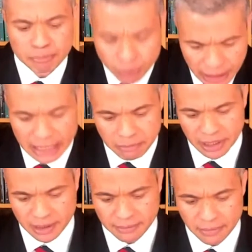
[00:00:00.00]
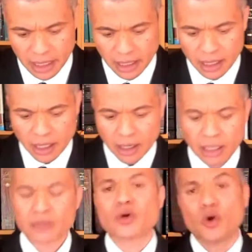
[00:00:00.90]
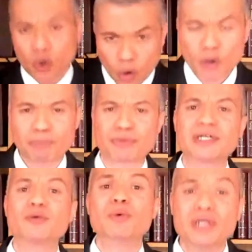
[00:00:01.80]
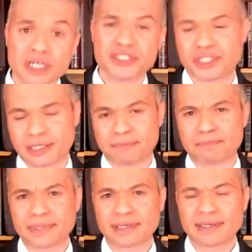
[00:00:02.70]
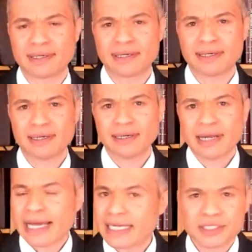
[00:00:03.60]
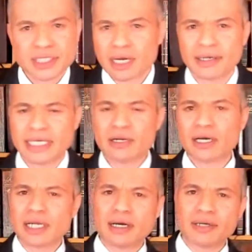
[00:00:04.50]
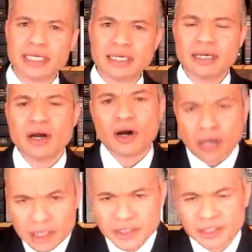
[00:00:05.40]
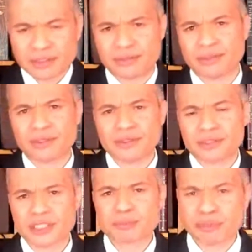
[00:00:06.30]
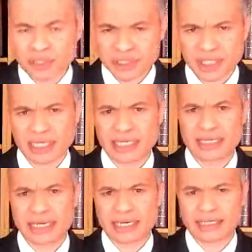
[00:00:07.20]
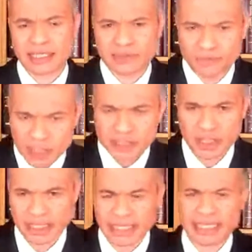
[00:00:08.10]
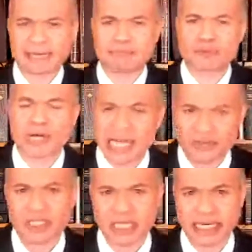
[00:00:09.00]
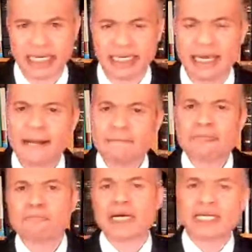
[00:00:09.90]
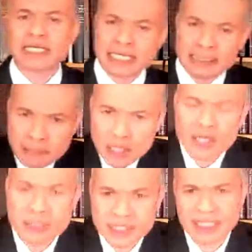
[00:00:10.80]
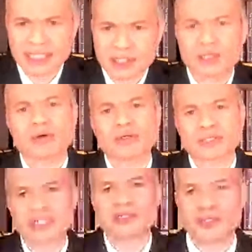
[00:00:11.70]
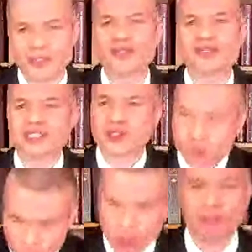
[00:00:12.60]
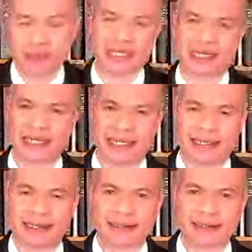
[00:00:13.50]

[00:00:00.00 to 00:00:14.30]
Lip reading: premium on corporate worship. And so he not only asks you to do this personally and individually and privately, but he commands us to also do this corporately.